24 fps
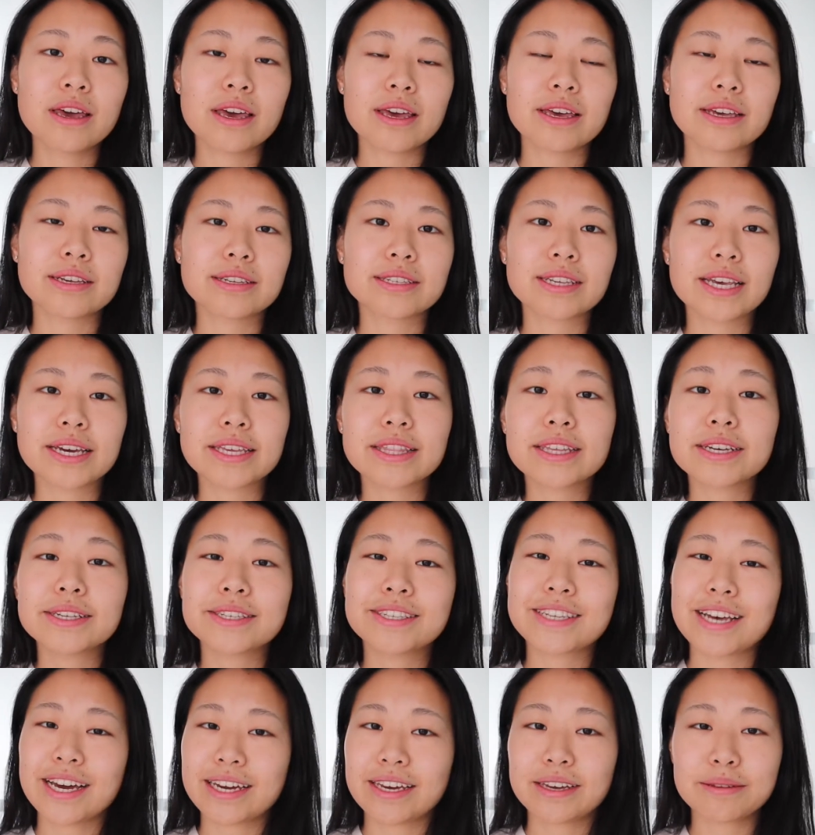is like the
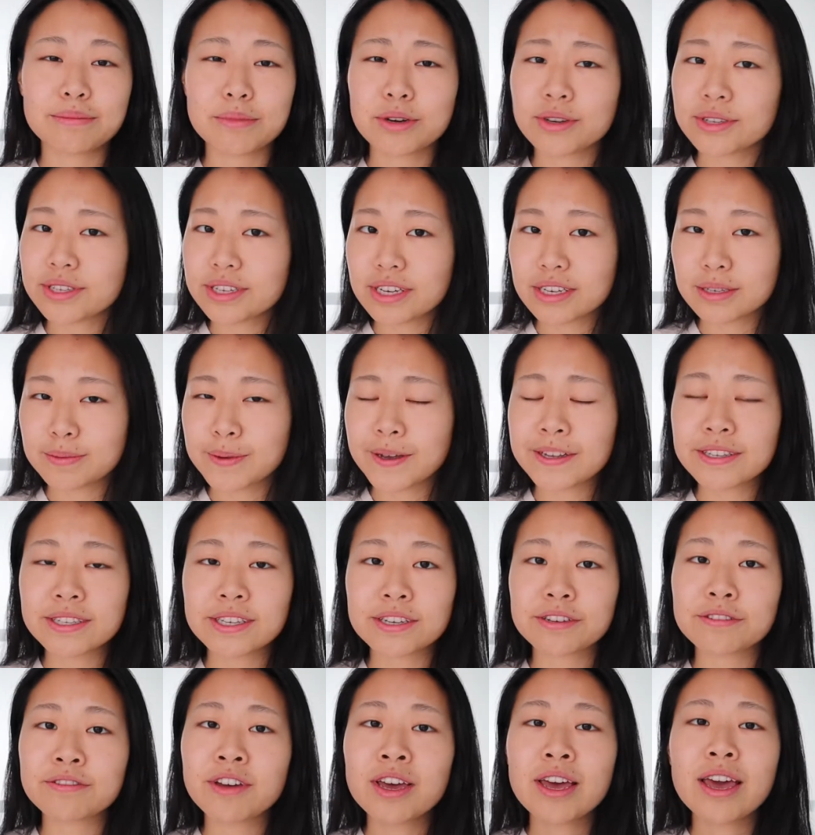second most
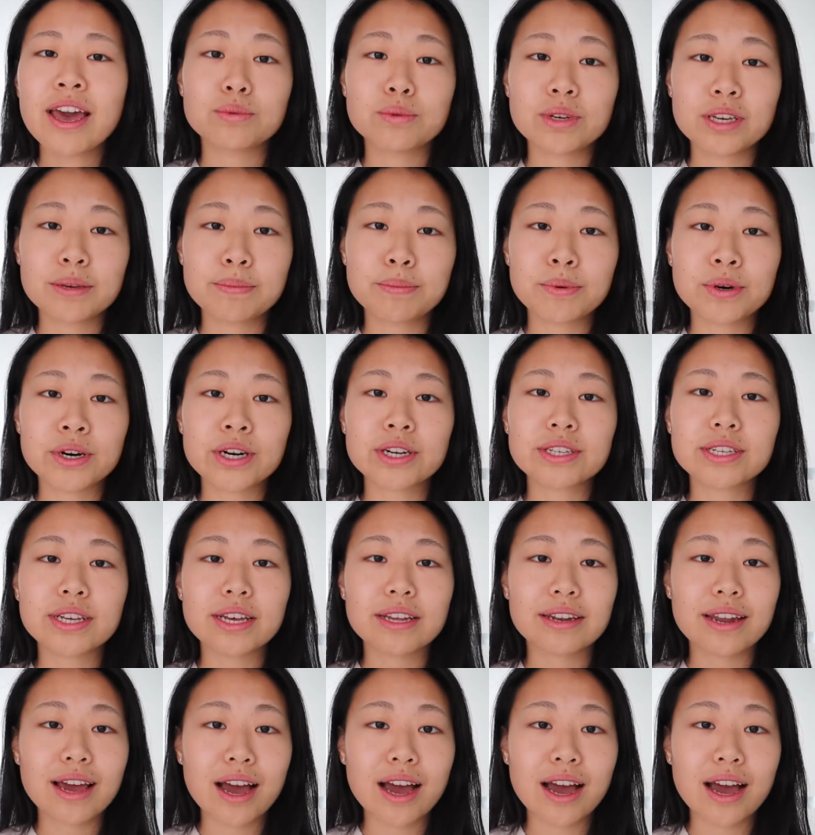expensive. We booked an